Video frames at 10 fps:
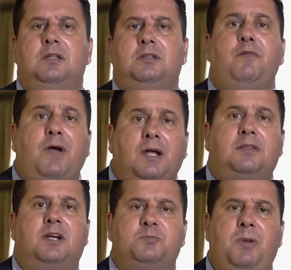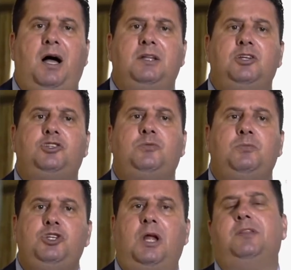The factors behind the
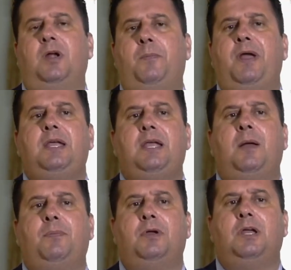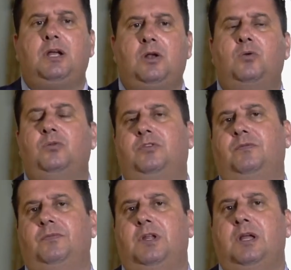gender pay gap include
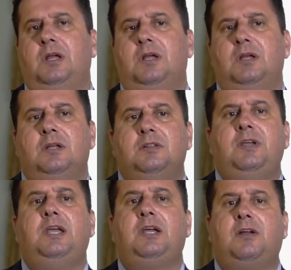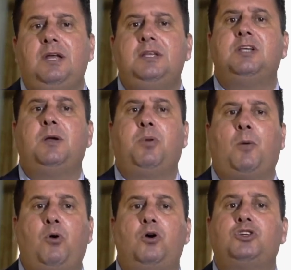the increasing
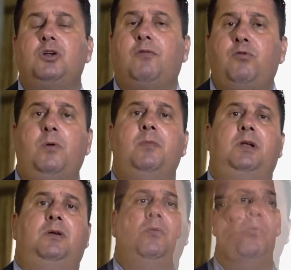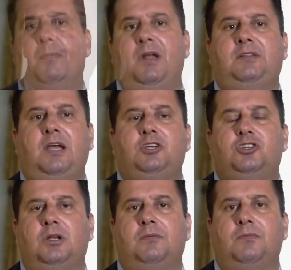proportion of women working in
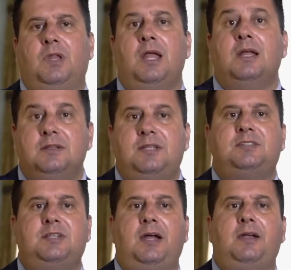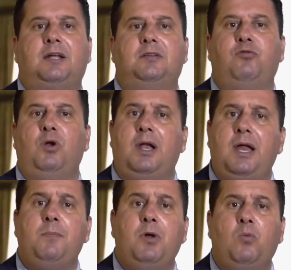lower paid sectors as
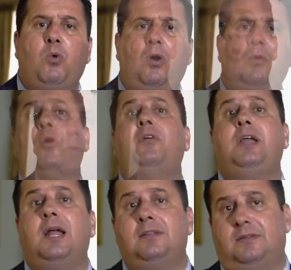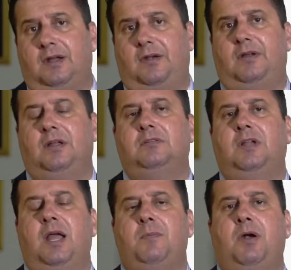they enter or re-enter the
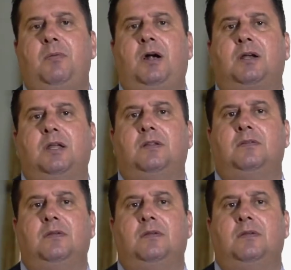labour market,